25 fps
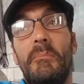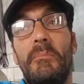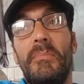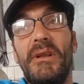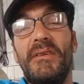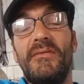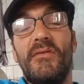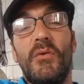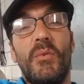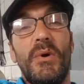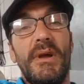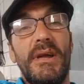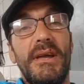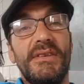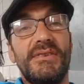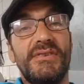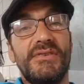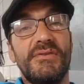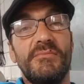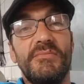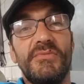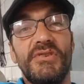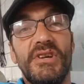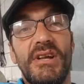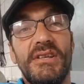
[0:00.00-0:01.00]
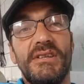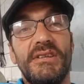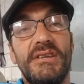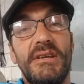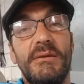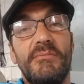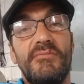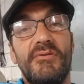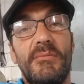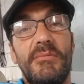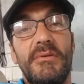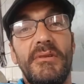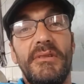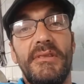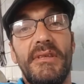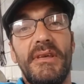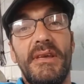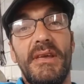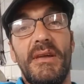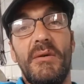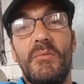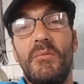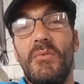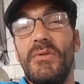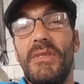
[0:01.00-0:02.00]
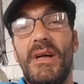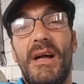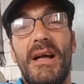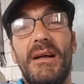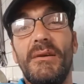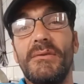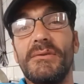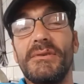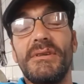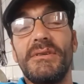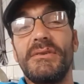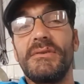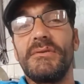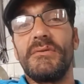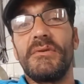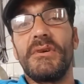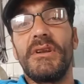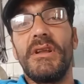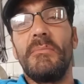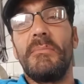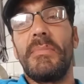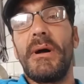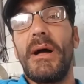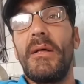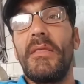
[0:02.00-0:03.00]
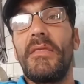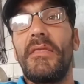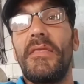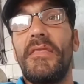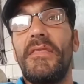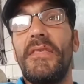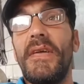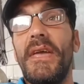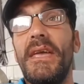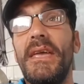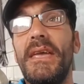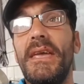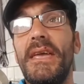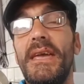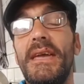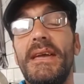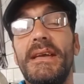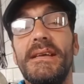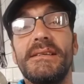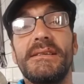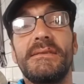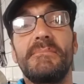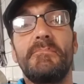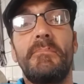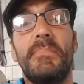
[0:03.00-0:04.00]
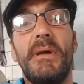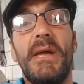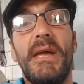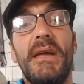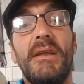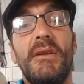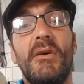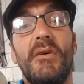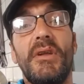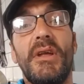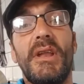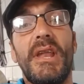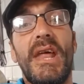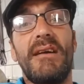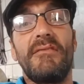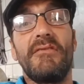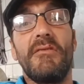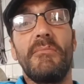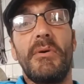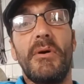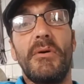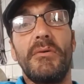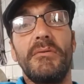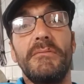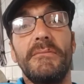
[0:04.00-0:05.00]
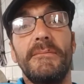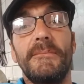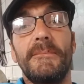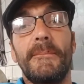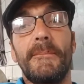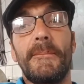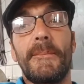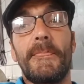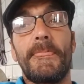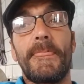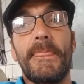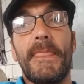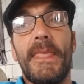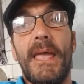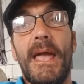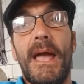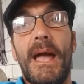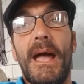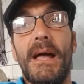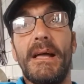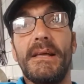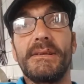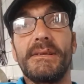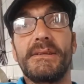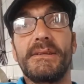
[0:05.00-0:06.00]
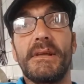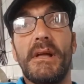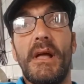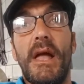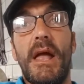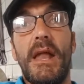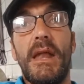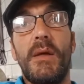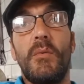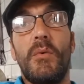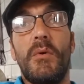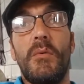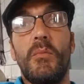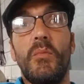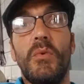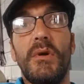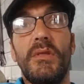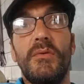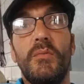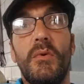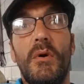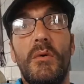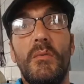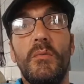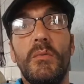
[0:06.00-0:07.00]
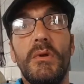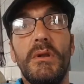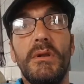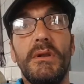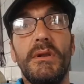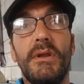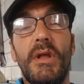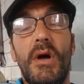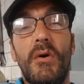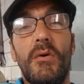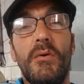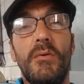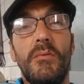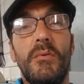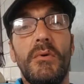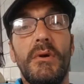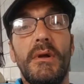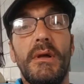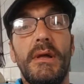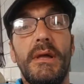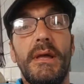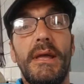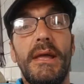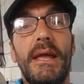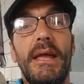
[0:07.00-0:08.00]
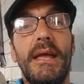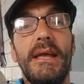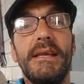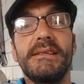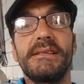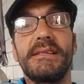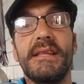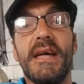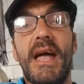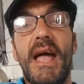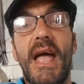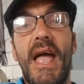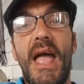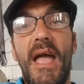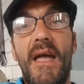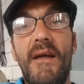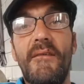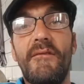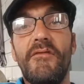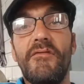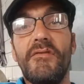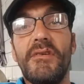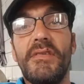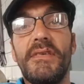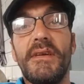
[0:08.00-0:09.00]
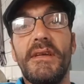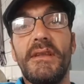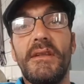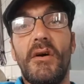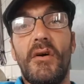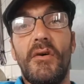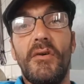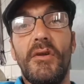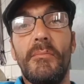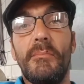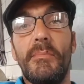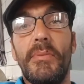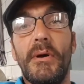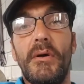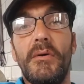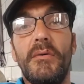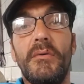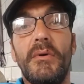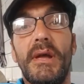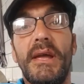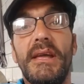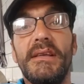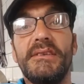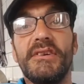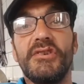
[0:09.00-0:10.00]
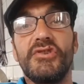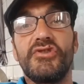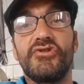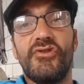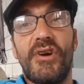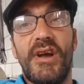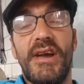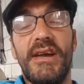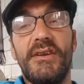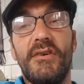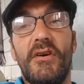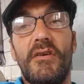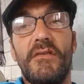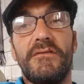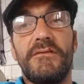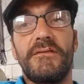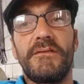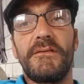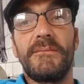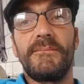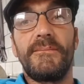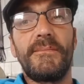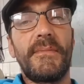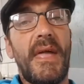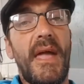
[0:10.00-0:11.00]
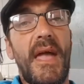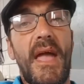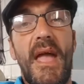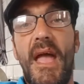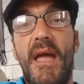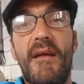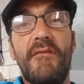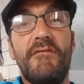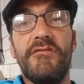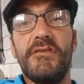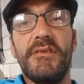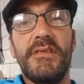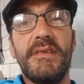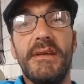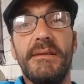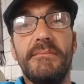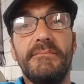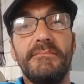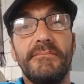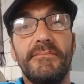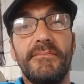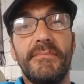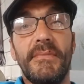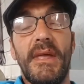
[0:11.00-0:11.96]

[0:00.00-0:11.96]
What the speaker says: Bit of a weird subject and you're probably thinking, what the hell's he talking about? The thing is, being on a narrowboat, as anyone with one will know, is that everything on a boat is a trade-off. Everything.